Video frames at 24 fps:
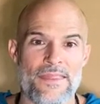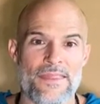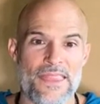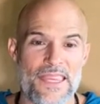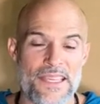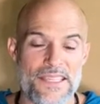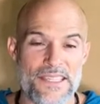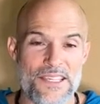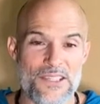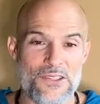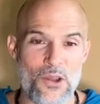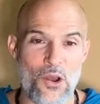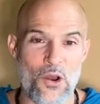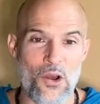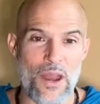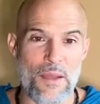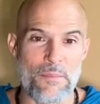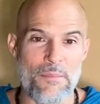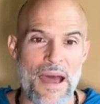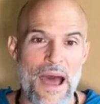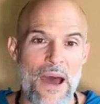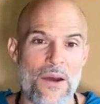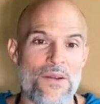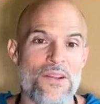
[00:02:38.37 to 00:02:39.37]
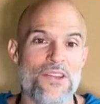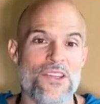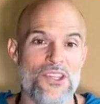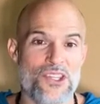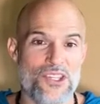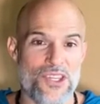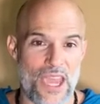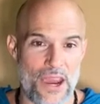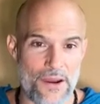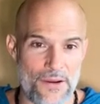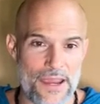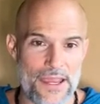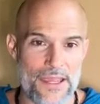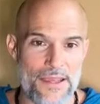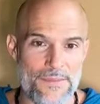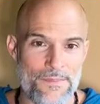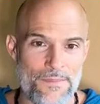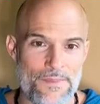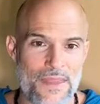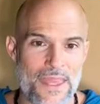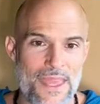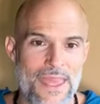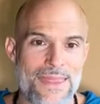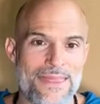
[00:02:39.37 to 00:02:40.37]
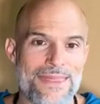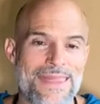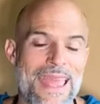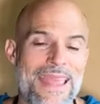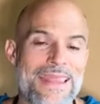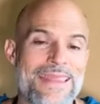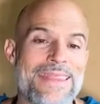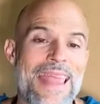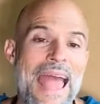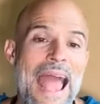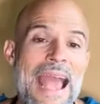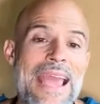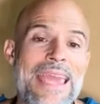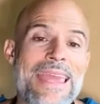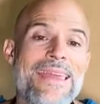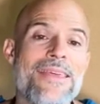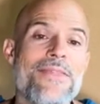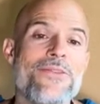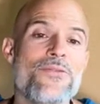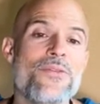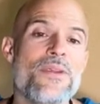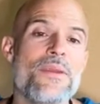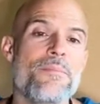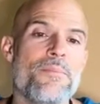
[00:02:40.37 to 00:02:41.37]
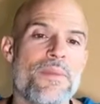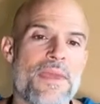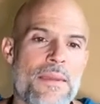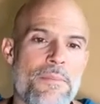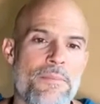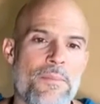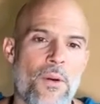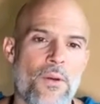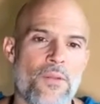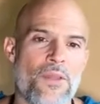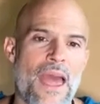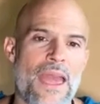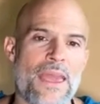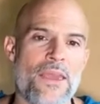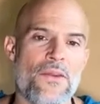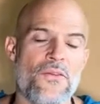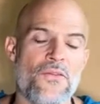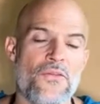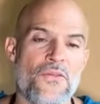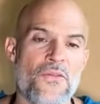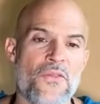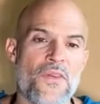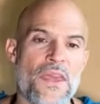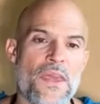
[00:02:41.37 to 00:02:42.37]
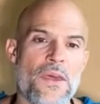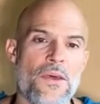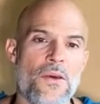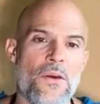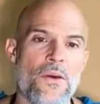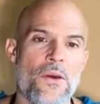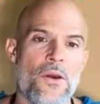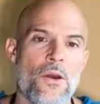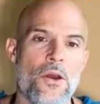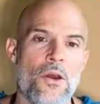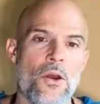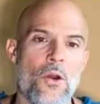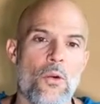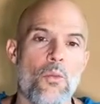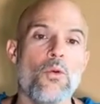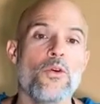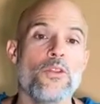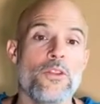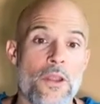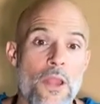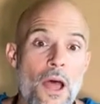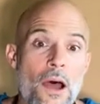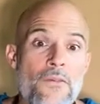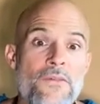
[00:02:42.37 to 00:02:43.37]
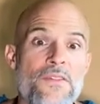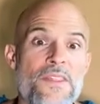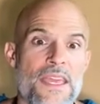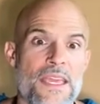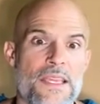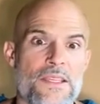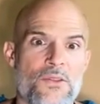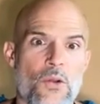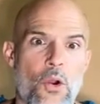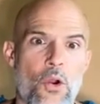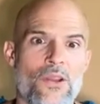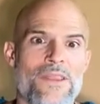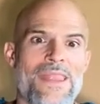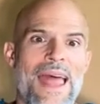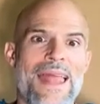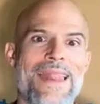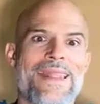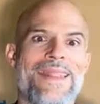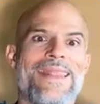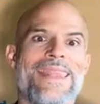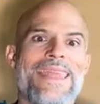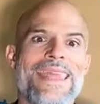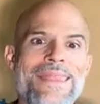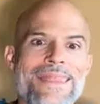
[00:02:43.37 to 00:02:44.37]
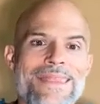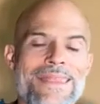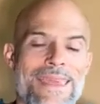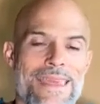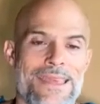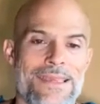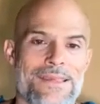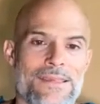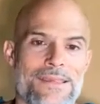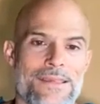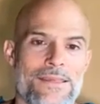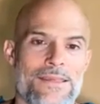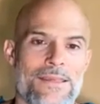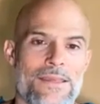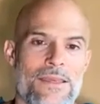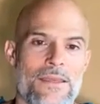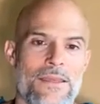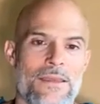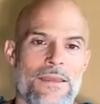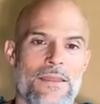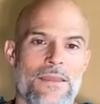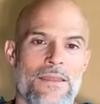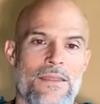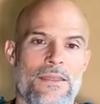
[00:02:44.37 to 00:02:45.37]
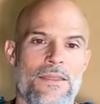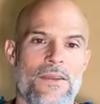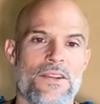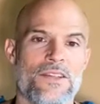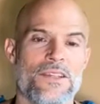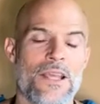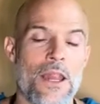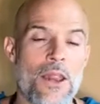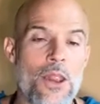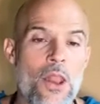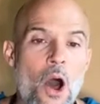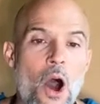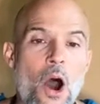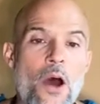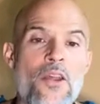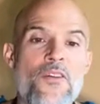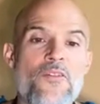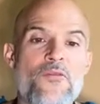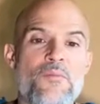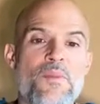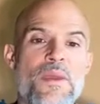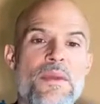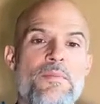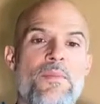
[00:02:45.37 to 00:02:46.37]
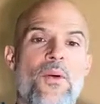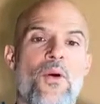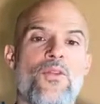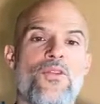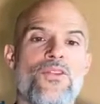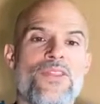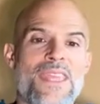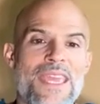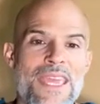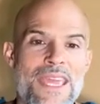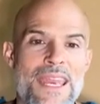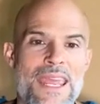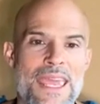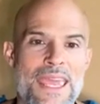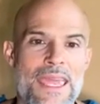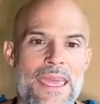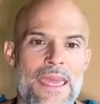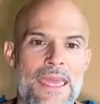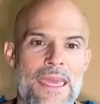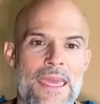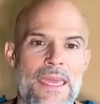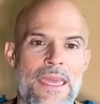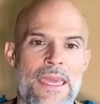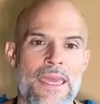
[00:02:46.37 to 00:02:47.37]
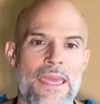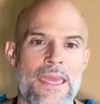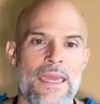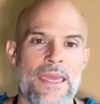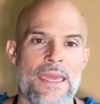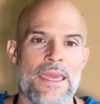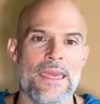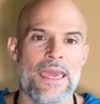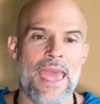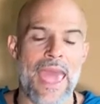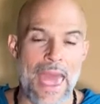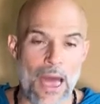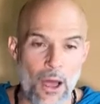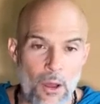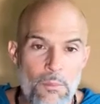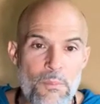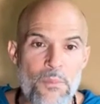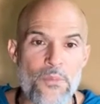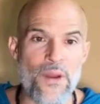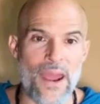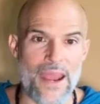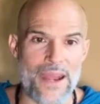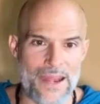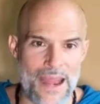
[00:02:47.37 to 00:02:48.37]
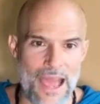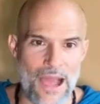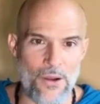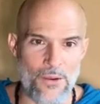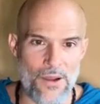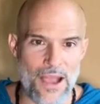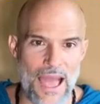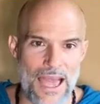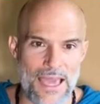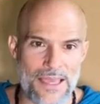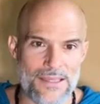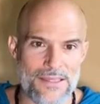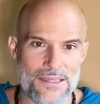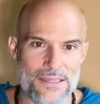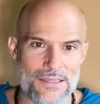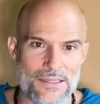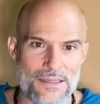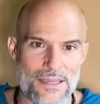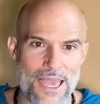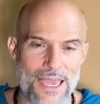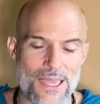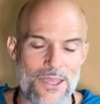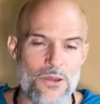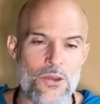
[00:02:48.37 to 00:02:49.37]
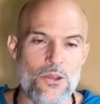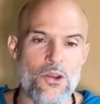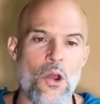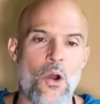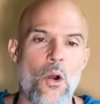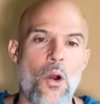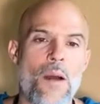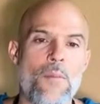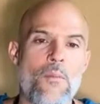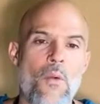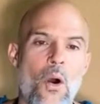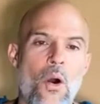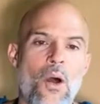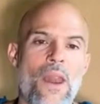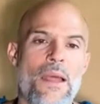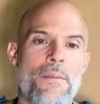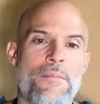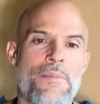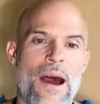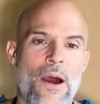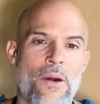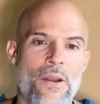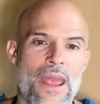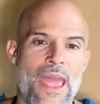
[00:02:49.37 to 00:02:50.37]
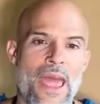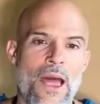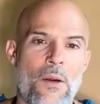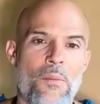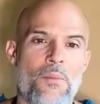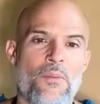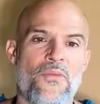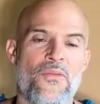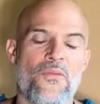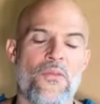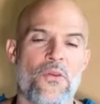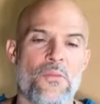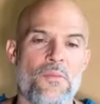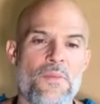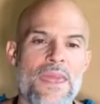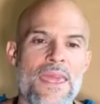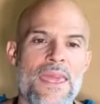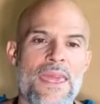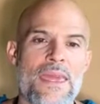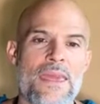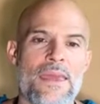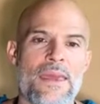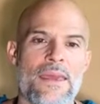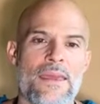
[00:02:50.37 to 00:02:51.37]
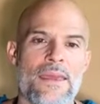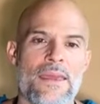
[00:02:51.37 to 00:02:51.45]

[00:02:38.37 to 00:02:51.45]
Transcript: this is all about sharing, then tagging three people that you feel would love this or that need this. There's a lot of people needing help right now, guys. And you know I'm all about help. For me,